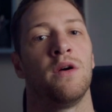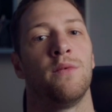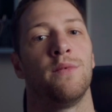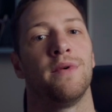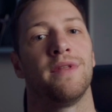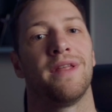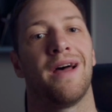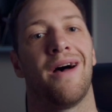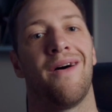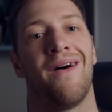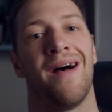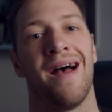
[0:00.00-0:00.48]

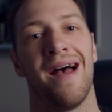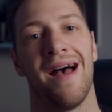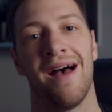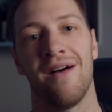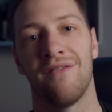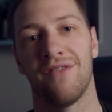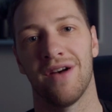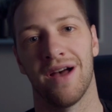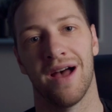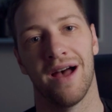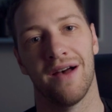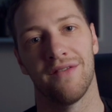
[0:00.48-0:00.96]
without
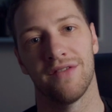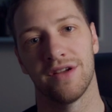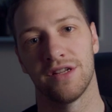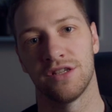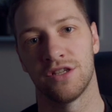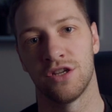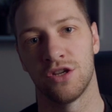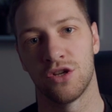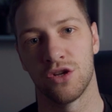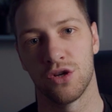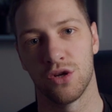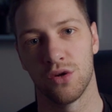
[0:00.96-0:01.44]
ever
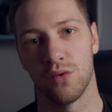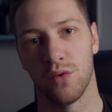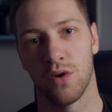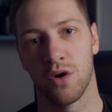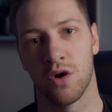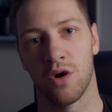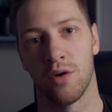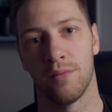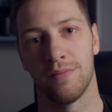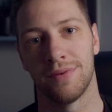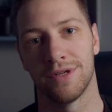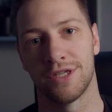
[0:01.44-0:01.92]
having to do
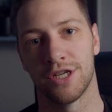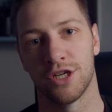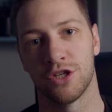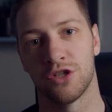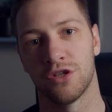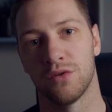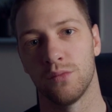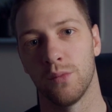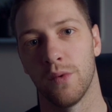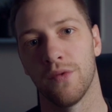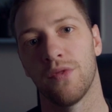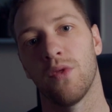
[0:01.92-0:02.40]
a
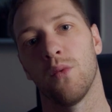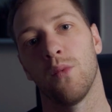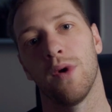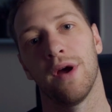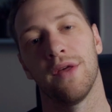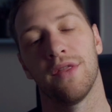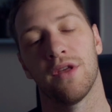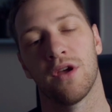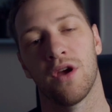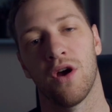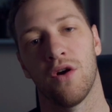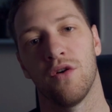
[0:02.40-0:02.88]
competition with the
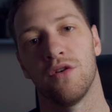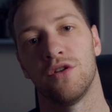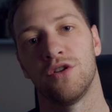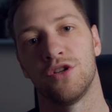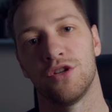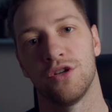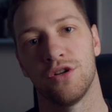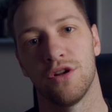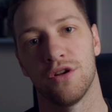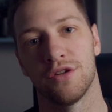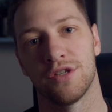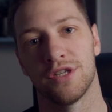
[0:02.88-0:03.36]
way the current
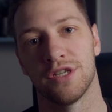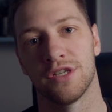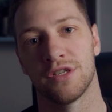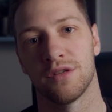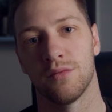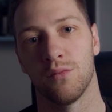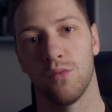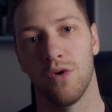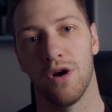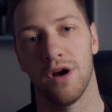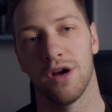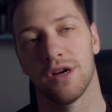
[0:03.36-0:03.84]
judo
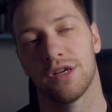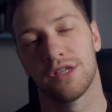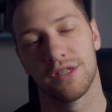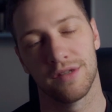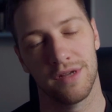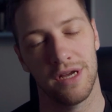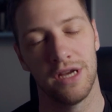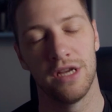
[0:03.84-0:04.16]
system works.